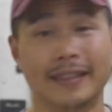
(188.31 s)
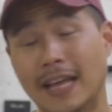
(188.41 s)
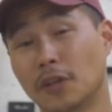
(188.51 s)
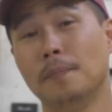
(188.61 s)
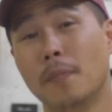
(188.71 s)

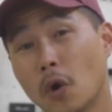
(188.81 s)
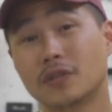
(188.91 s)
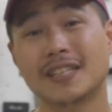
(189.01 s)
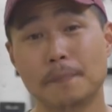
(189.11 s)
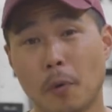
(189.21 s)
Now, the
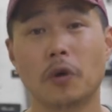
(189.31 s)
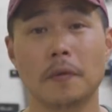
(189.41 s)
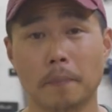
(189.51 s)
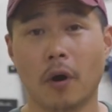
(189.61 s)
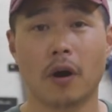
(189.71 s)
most
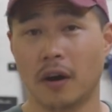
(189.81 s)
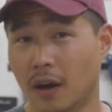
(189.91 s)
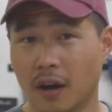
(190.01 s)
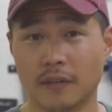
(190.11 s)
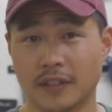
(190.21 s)
important part
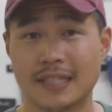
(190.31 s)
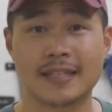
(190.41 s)
of this